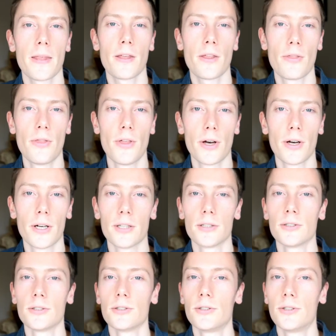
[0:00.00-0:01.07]
The
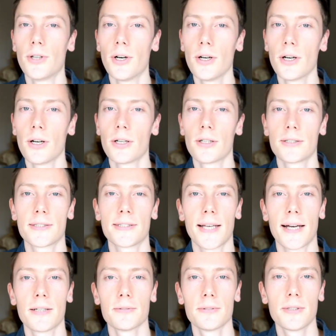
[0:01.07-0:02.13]
D
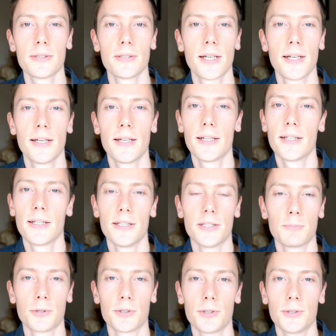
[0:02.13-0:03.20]
sound is
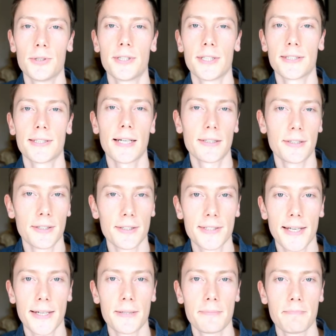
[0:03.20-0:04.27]
produced exactly the
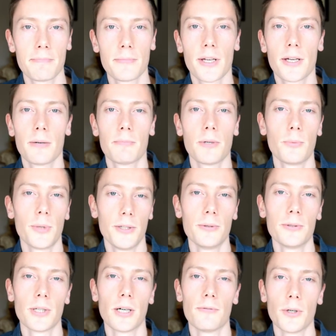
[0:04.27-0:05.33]
same, but we
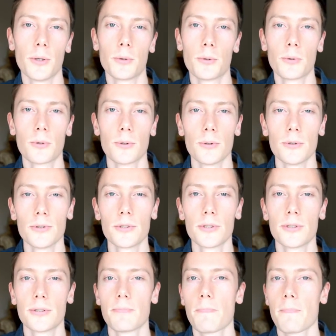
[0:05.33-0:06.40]
use our vocal
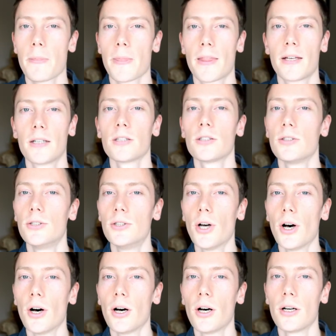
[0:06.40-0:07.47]
cords.
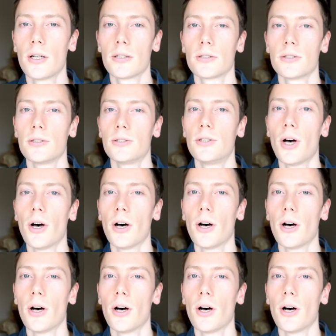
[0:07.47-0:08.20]
D, D.